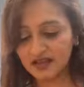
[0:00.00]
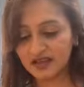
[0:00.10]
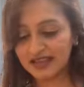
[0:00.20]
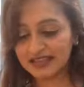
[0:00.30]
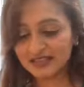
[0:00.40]

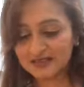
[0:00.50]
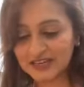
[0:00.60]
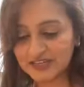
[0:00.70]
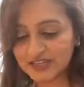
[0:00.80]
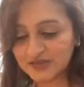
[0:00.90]
At least when I
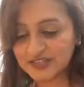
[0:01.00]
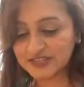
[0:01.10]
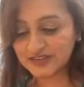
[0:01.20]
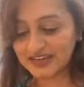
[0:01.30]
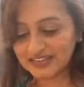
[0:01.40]
show it to
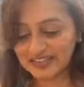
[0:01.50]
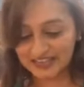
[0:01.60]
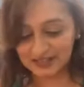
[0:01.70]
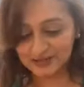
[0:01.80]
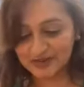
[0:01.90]
you guys, let
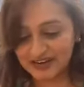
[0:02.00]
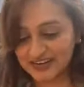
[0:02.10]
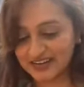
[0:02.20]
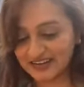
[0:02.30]
it look pretty.